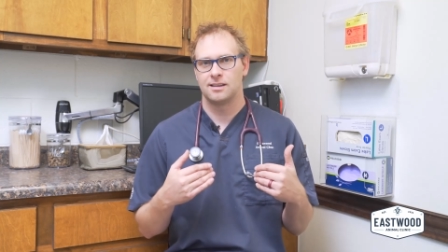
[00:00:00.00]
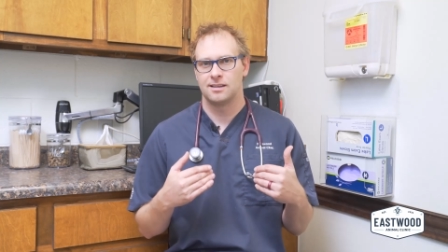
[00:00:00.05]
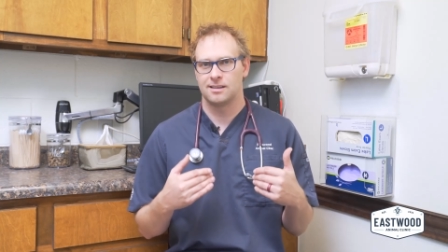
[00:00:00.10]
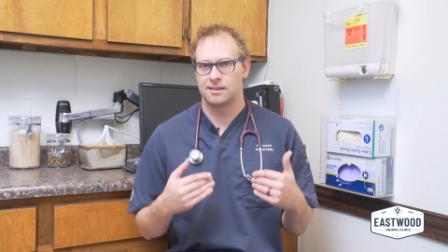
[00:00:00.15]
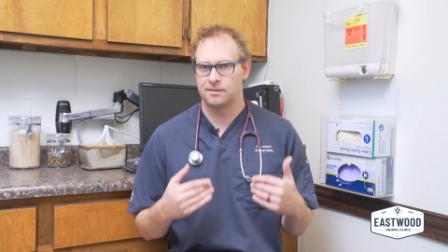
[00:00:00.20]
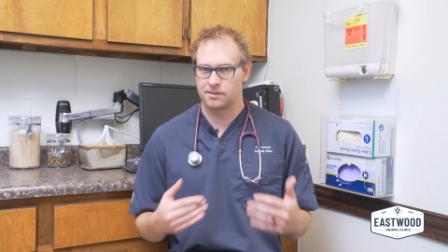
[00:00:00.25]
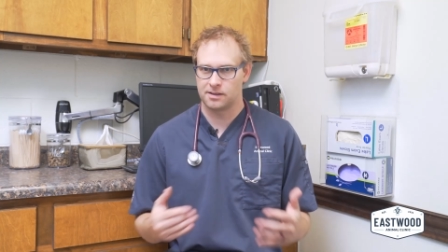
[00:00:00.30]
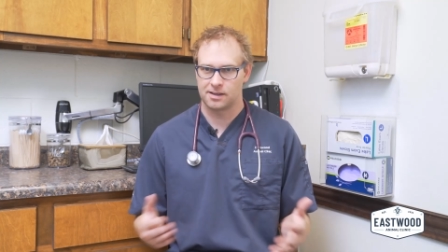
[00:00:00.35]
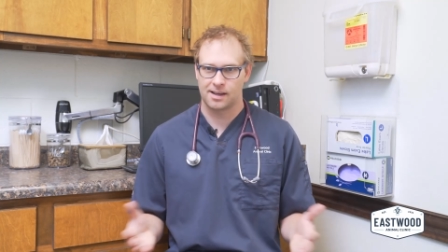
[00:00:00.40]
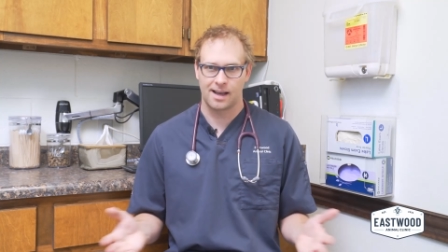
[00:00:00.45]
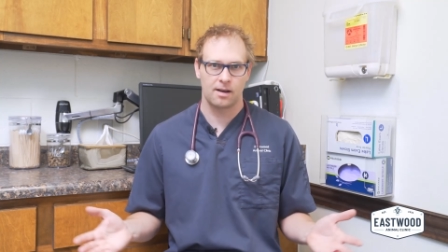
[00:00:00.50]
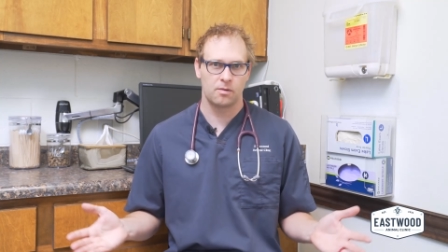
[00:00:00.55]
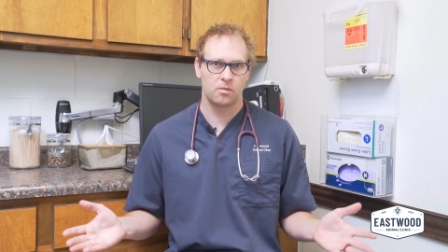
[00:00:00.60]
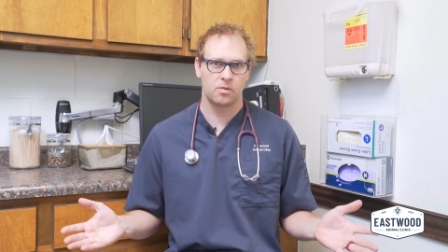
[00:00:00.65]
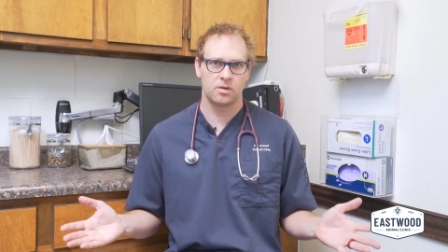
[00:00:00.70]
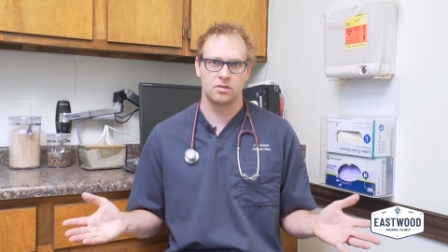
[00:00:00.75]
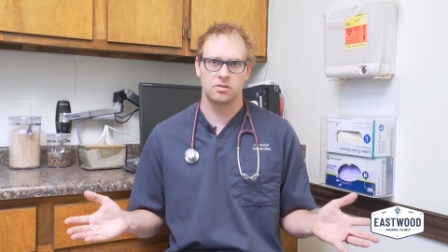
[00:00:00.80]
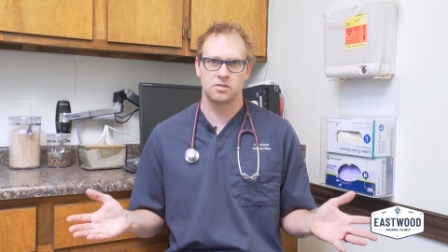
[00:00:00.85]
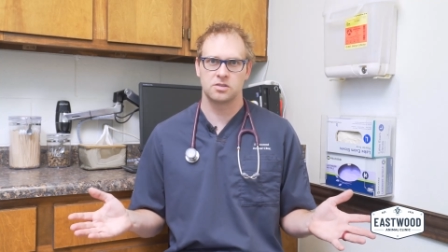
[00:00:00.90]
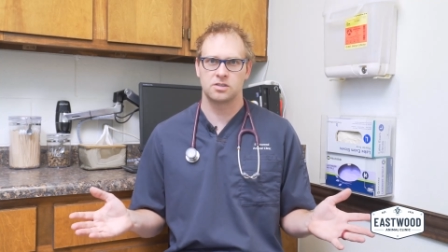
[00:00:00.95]
If you got
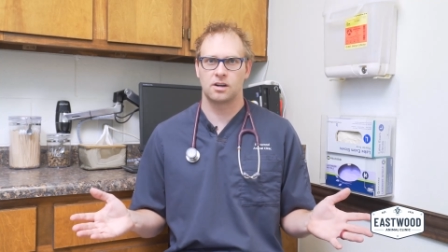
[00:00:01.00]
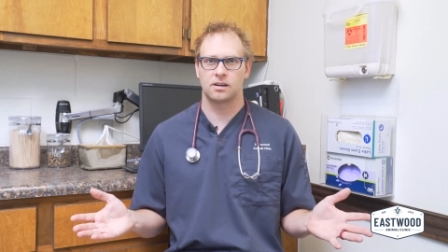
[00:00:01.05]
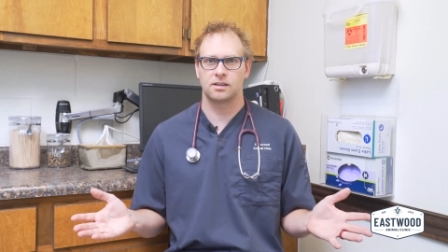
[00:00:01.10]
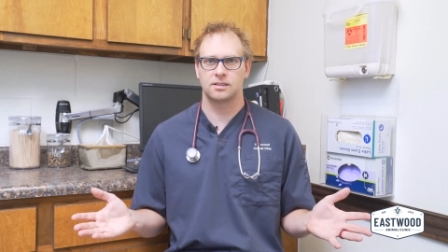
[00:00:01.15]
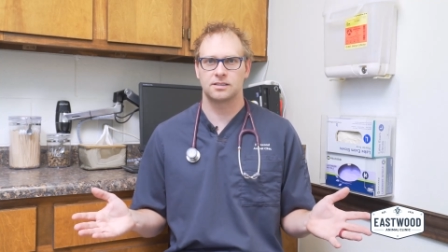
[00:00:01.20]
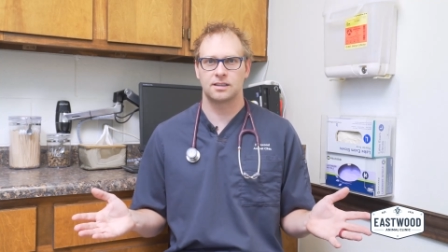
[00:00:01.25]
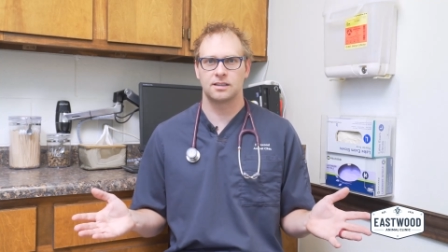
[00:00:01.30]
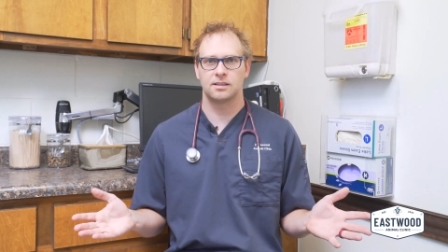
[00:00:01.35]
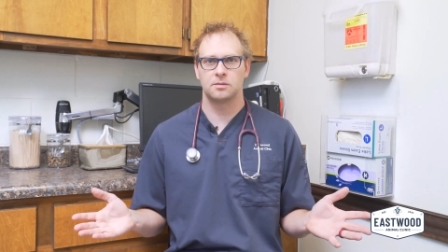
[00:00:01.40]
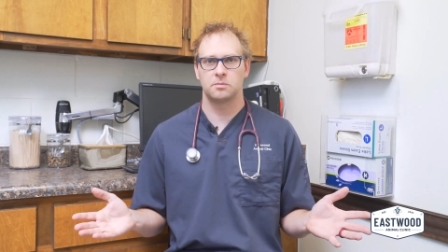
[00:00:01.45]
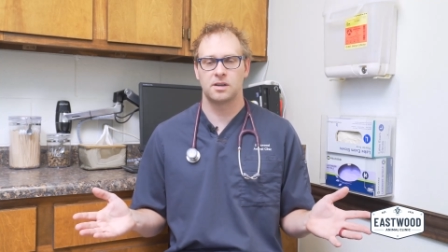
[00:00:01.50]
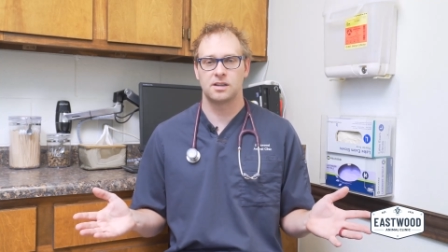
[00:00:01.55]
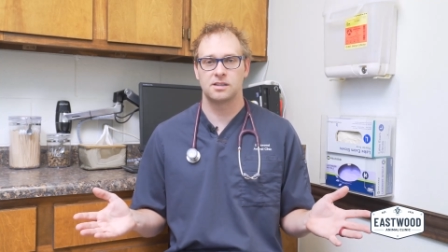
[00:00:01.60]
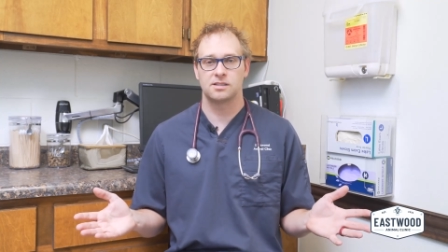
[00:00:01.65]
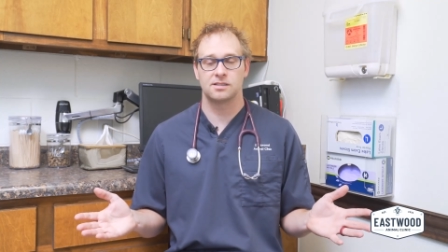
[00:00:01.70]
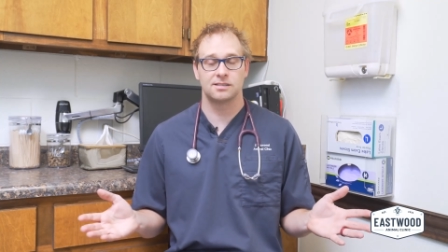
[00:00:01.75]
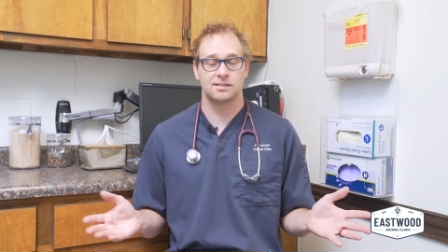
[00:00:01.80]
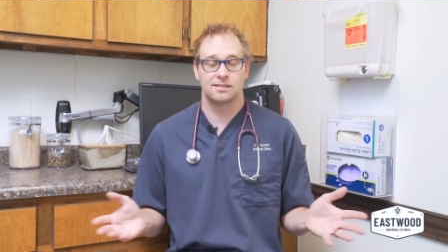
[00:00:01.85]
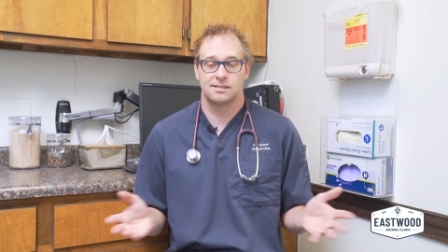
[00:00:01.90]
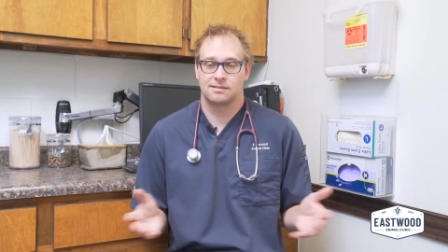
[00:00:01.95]
one of those dark skinned
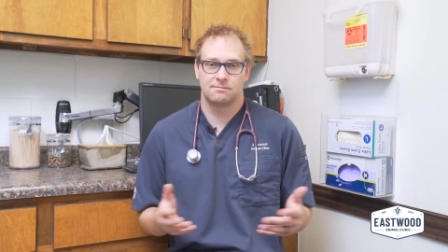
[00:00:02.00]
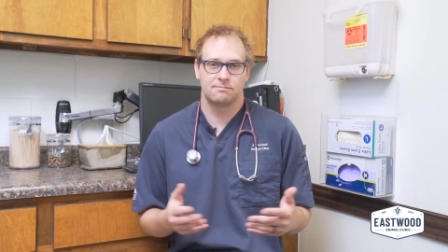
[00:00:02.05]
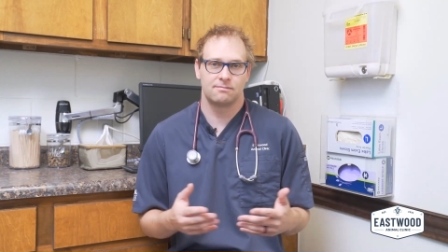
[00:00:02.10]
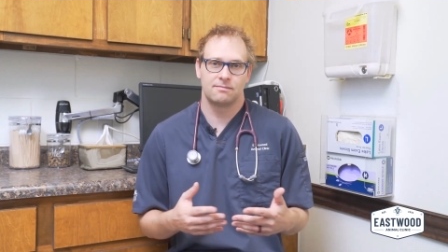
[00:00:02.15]
patients,